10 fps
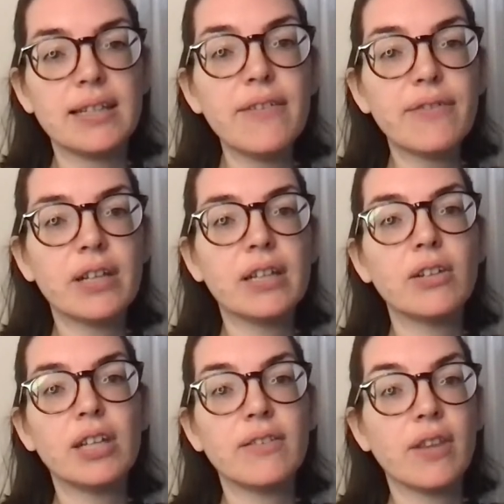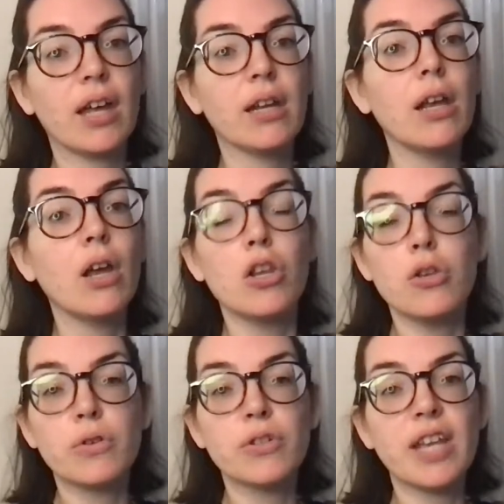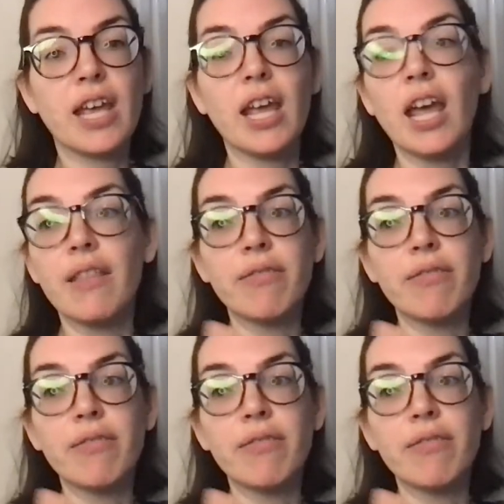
definite is that you can say